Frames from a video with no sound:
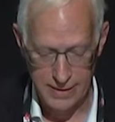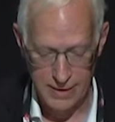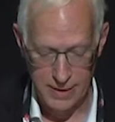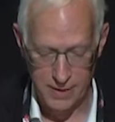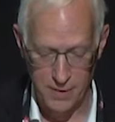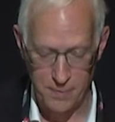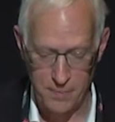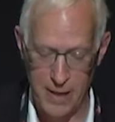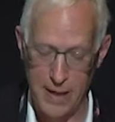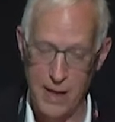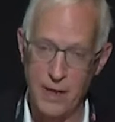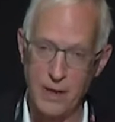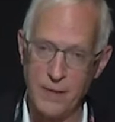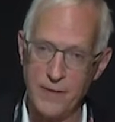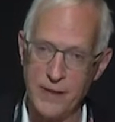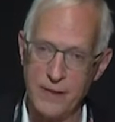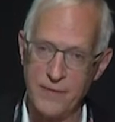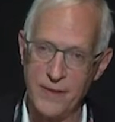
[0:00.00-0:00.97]
and the power
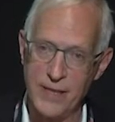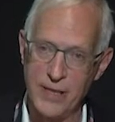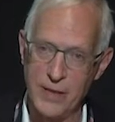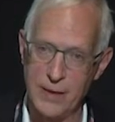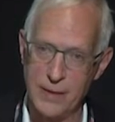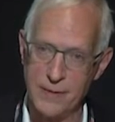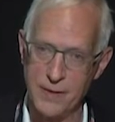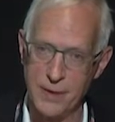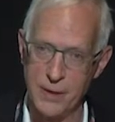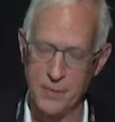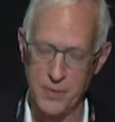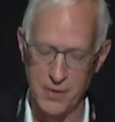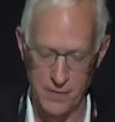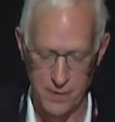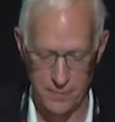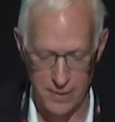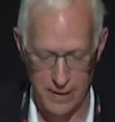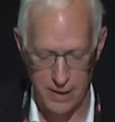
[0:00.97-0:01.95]
of innovation, in terms
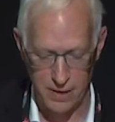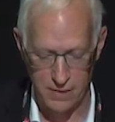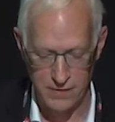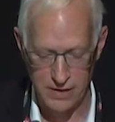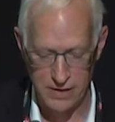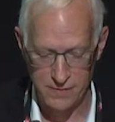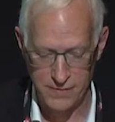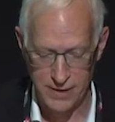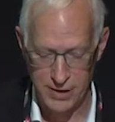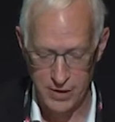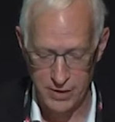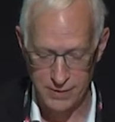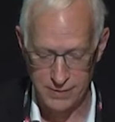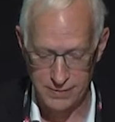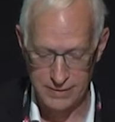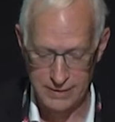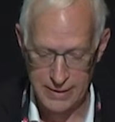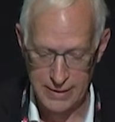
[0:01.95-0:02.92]
of the power of
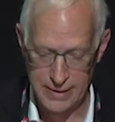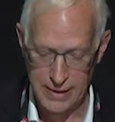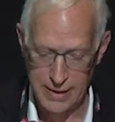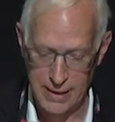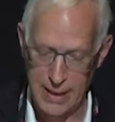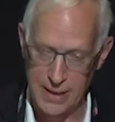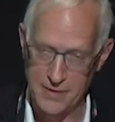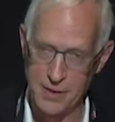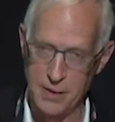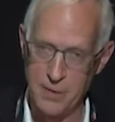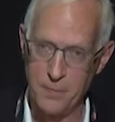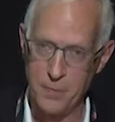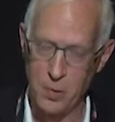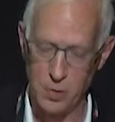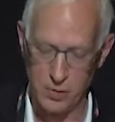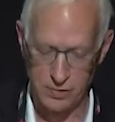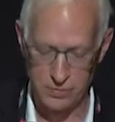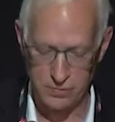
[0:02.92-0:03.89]
innovation, as an
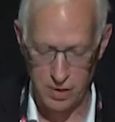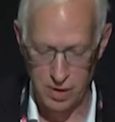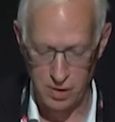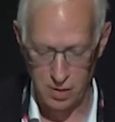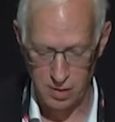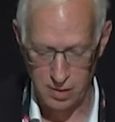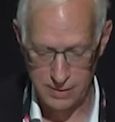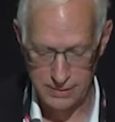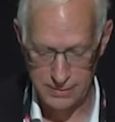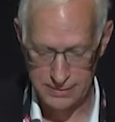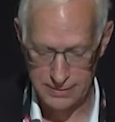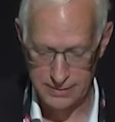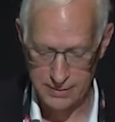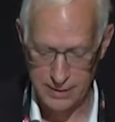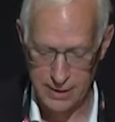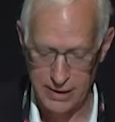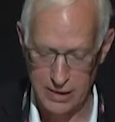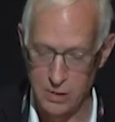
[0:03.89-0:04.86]
important role,
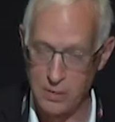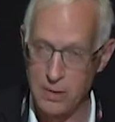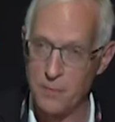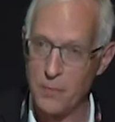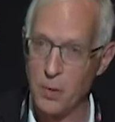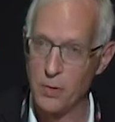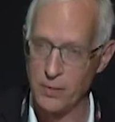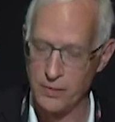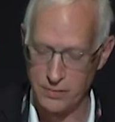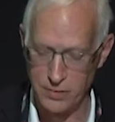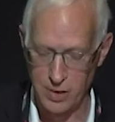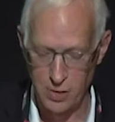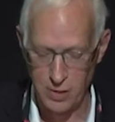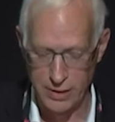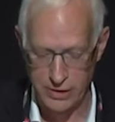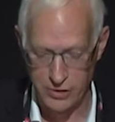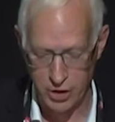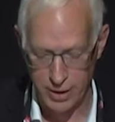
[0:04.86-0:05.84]
taking an important
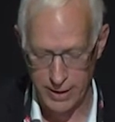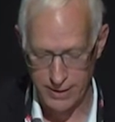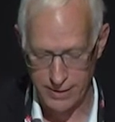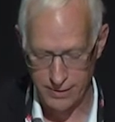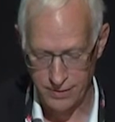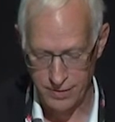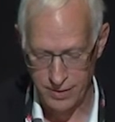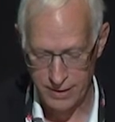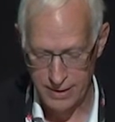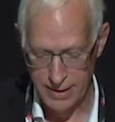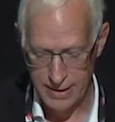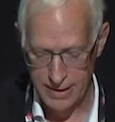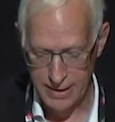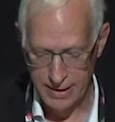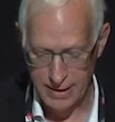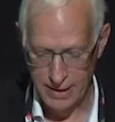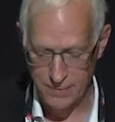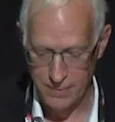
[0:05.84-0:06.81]
role in change
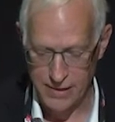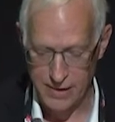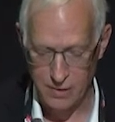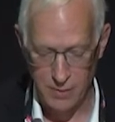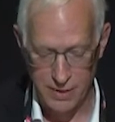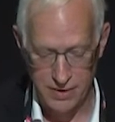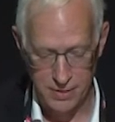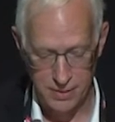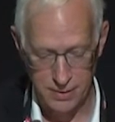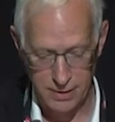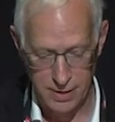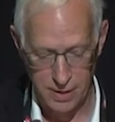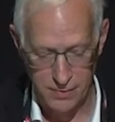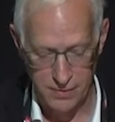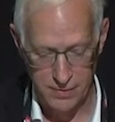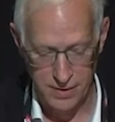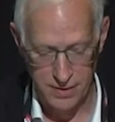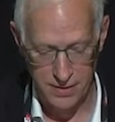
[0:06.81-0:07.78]
in many Western
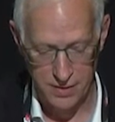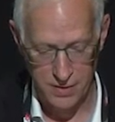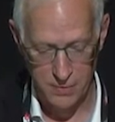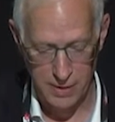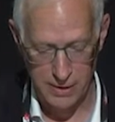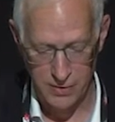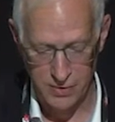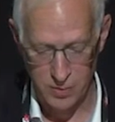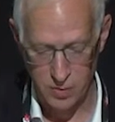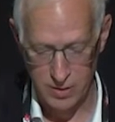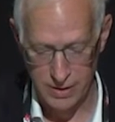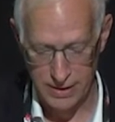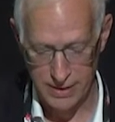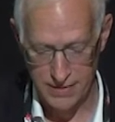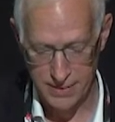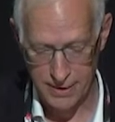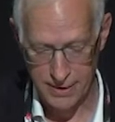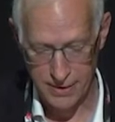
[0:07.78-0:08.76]
countries as well as
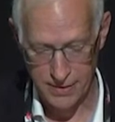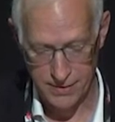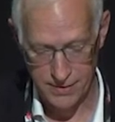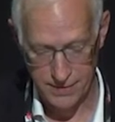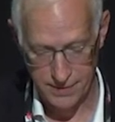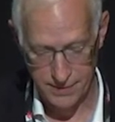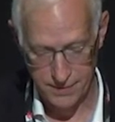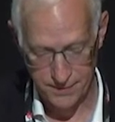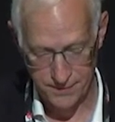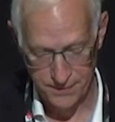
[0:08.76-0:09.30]
organizations,